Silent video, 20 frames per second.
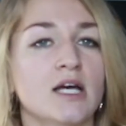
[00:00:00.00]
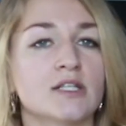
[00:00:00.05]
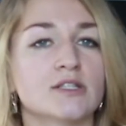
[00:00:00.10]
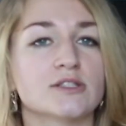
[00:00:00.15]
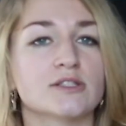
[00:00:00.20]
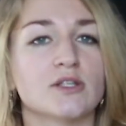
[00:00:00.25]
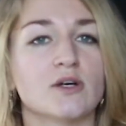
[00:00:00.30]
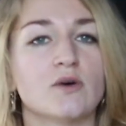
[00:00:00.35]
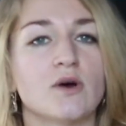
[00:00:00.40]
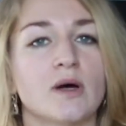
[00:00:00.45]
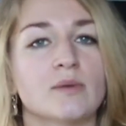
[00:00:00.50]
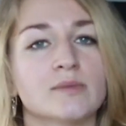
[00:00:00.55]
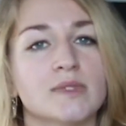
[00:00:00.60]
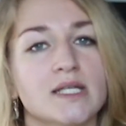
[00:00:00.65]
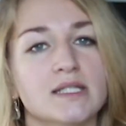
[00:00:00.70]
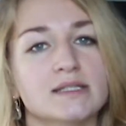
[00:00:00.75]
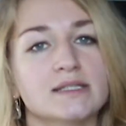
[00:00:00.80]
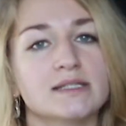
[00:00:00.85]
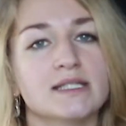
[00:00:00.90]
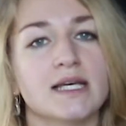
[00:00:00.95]
So I'm
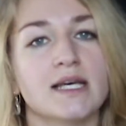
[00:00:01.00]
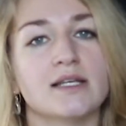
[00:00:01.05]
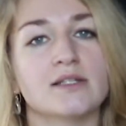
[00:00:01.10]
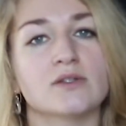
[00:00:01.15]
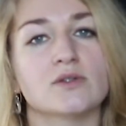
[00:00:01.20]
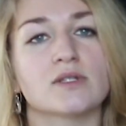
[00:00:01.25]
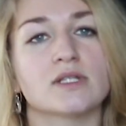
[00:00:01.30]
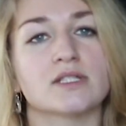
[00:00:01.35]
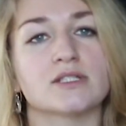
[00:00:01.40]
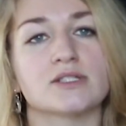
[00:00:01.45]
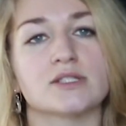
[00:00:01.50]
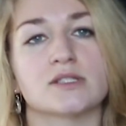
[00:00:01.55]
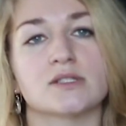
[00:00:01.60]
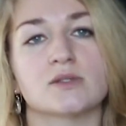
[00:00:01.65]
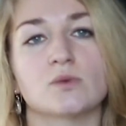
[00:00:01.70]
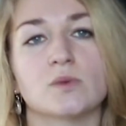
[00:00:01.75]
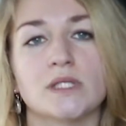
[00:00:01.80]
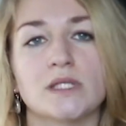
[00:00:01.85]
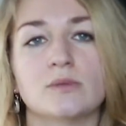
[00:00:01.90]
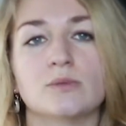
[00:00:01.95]
not saying you can
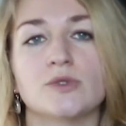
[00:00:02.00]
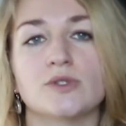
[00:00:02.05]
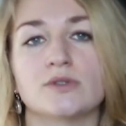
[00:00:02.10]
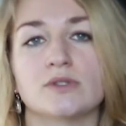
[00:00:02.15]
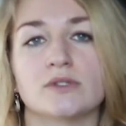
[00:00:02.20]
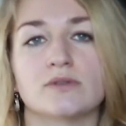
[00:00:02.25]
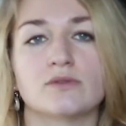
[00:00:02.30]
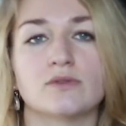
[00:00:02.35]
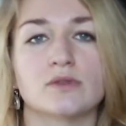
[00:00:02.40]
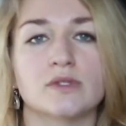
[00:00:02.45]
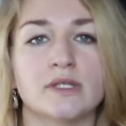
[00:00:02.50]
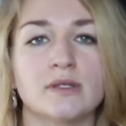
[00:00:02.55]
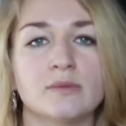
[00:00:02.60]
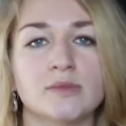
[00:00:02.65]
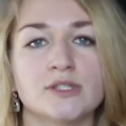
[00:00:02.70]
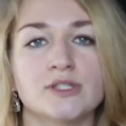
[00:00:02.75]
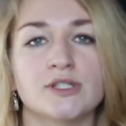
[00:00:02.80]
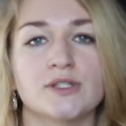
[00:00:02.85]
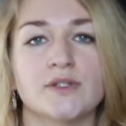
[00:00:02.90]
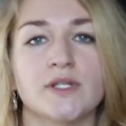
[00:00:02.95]
just wing beautiful
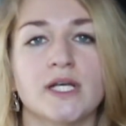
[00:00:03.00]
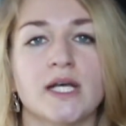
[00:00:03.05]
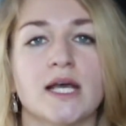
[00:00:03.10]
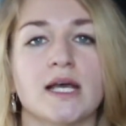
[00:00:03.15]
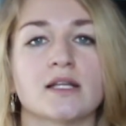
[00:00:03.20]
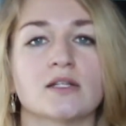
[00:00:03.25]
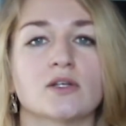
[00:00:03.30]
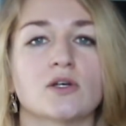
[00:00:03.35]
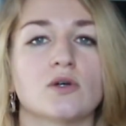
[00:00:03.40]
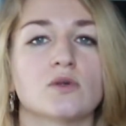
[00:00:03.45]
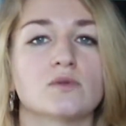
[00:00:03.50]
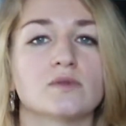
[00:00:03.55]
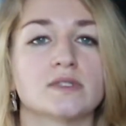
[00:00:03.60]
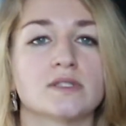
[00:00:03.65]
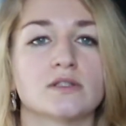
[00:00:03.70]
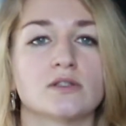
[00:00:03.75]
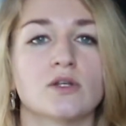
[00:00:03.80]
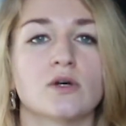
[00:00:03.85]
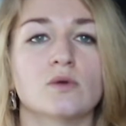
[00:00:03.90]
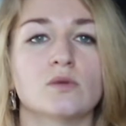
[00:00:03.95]
imagery and go with
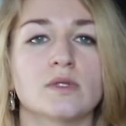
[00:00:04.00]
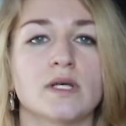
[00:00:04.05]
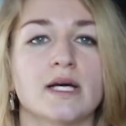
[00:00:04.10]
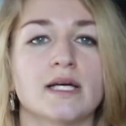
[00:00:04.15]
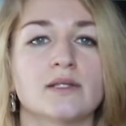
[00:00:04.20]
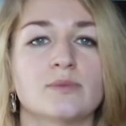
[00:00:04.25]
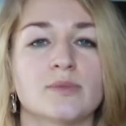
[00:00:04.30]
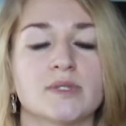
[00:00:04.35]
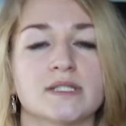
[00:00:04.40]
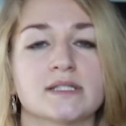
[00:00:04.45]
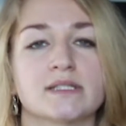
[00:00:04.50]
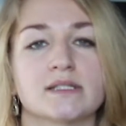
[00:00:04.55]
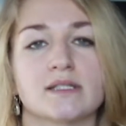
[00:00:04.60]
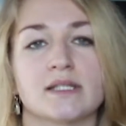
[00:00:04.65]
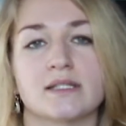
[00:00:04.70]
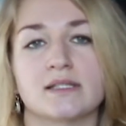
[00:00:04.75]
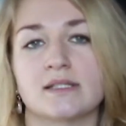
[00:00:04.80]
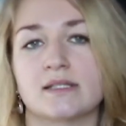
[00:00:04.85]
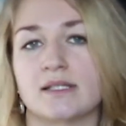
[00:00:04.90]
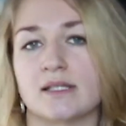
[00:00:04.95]
the low light
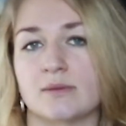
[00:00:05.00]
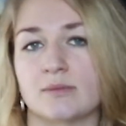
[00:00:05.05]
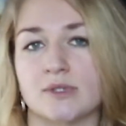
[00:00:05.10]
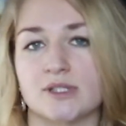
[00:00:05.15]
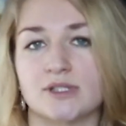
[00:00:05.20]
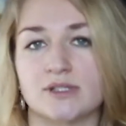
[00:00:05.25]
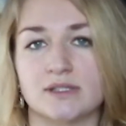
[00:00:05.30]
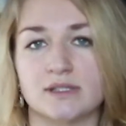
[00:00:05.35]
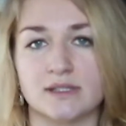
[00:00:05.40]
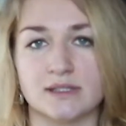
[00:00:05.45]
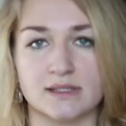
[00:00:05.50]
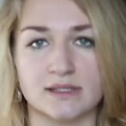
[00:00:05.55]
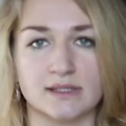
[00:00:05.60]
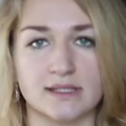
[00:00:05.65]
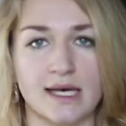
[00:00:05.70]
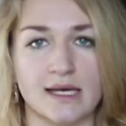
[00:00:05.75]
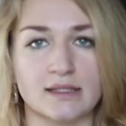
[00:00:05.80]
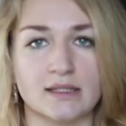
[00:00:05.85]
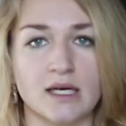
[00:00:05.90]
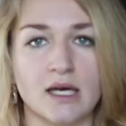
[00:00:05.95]
pixelated images
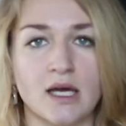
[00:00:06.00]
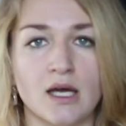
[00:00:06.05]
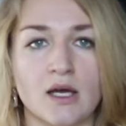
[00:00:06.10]
instead.